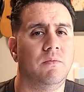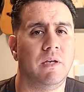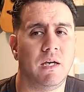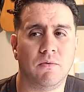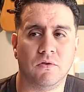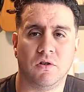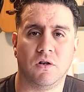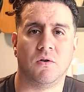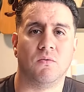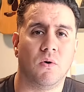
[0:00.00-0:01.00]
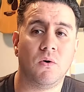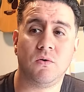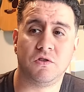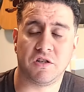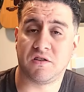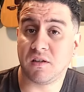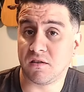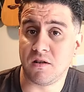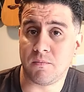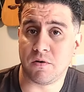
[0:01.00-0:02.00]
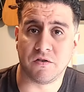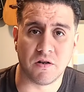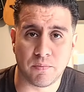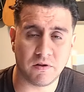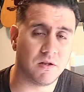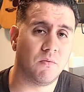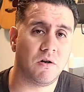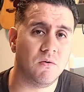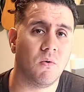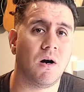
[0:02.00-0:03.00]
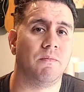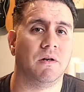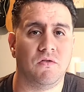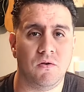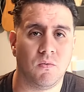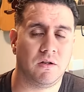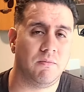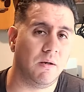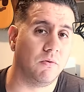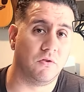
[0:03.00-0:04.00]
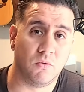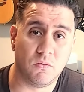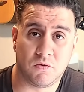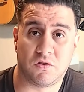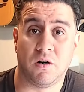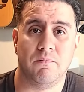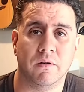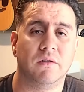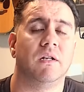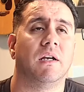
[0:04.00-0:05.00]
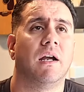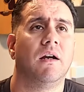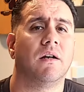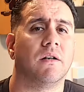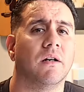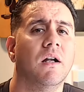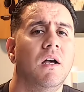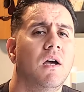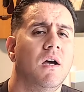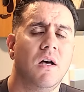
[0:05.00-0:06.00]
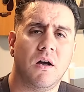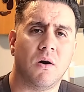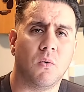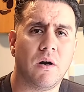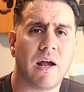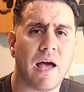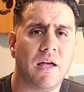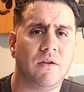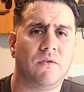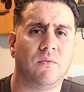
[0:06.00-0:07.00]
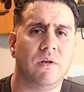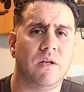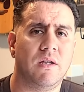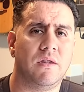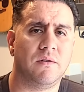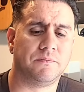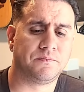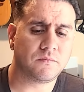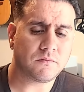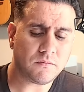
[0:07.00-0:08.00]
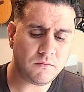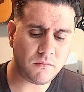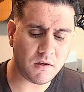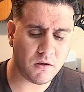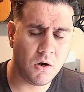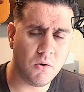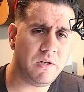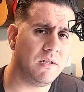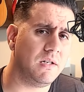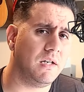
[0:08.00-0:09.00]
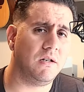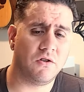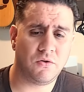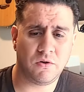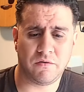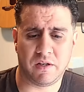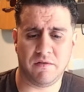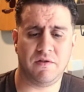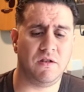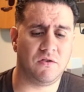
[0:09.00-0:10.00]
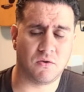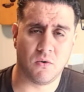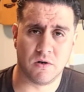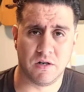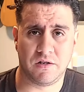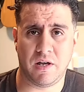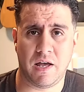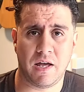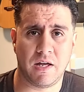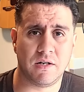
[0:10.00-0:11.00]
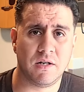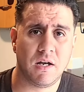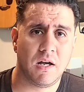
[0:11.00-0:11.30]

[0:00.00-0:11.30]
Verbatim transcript: be able to roll just six numbers and put them where you want because you want to be able to start building a character. Whereas with OD&D, you're sort of given these scores and